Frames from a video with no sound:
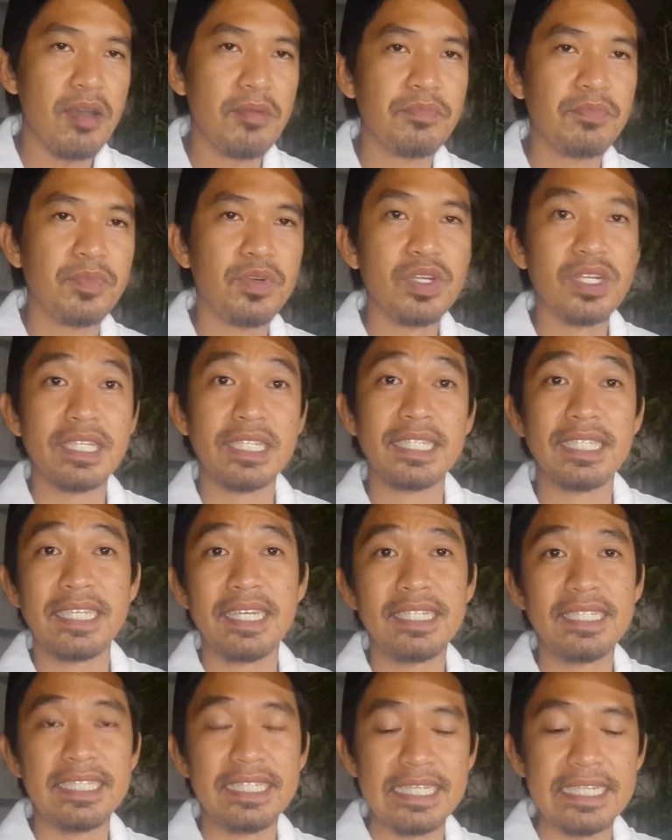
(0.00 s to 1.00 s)
real
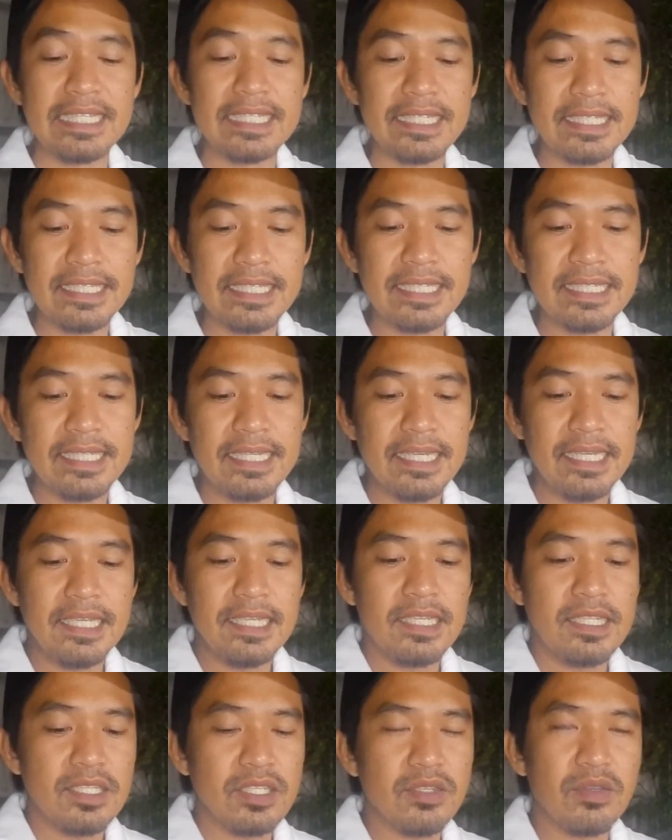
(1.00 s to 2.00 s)
estate deals.
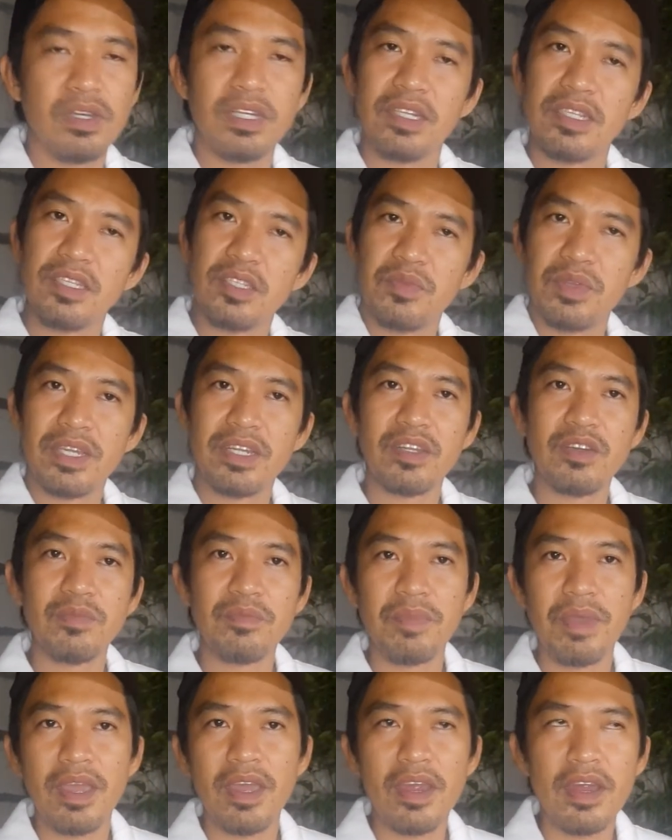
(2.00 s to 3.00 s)
So at least we can
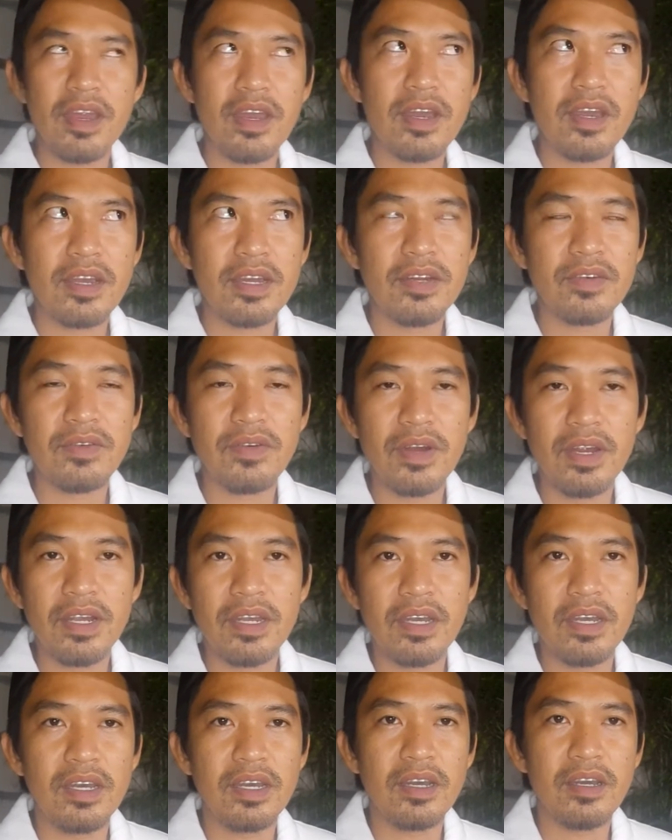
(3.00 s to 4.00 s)
compare
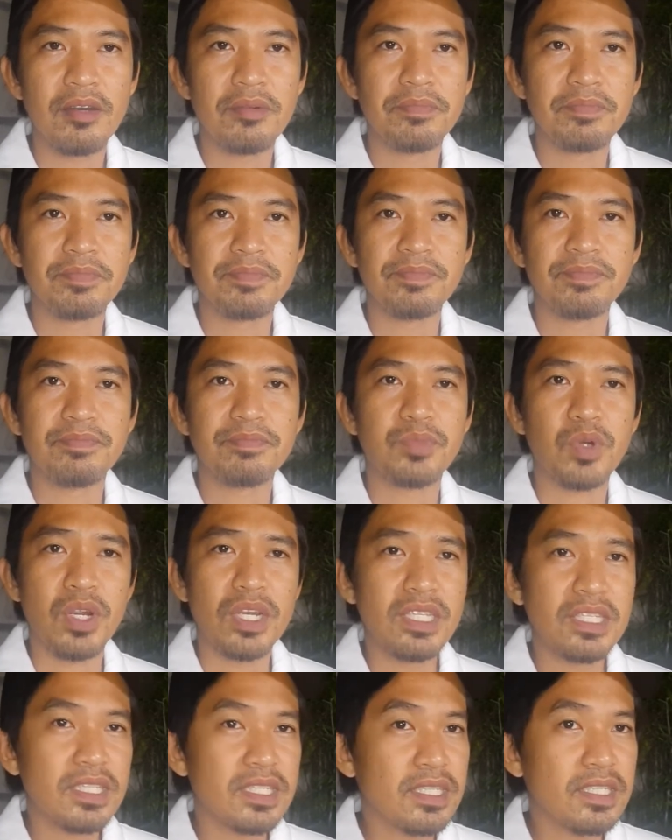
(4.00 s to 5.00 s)
the
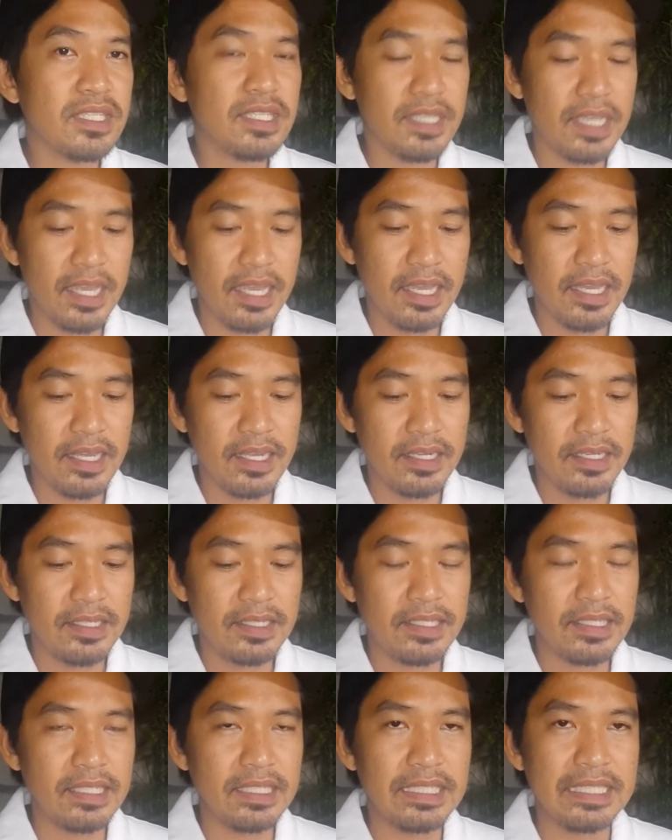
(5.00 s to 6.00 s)
prices
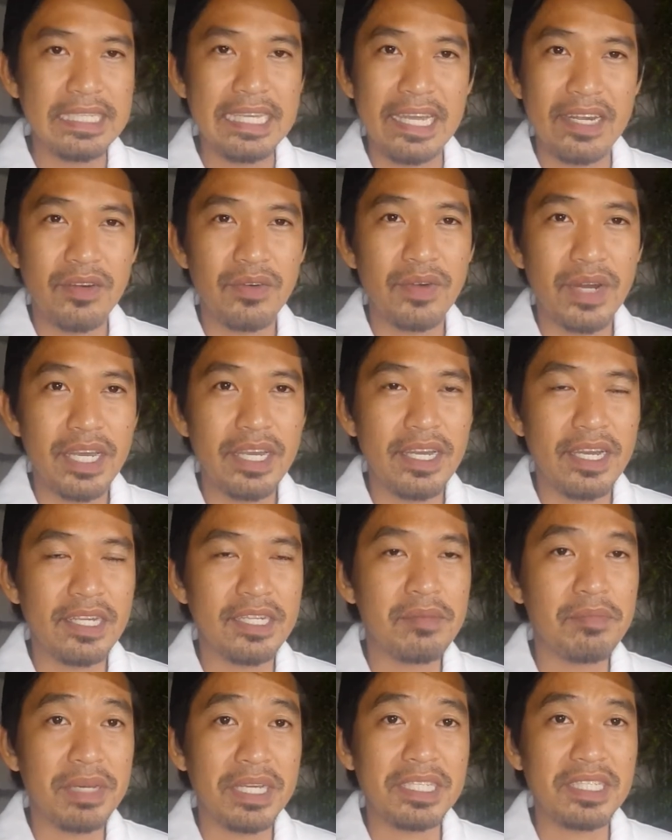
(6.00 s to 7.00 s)
and get
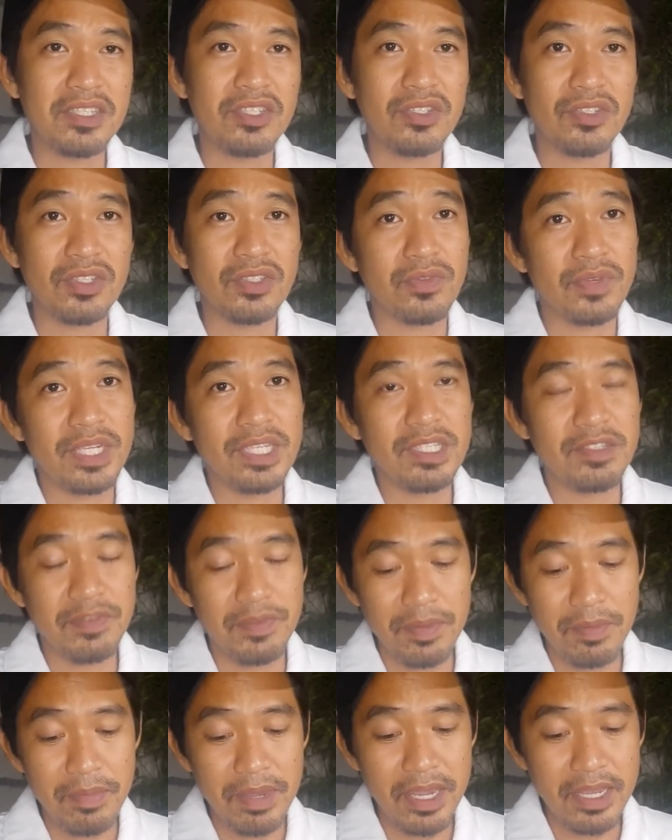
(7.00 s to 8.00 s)
the best interest rates from
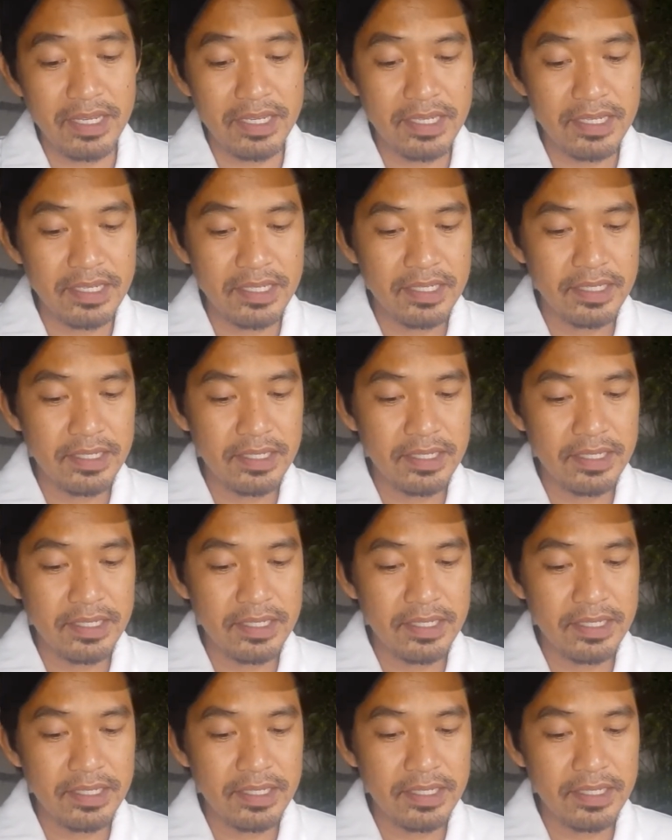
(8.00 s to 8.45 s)
the bank.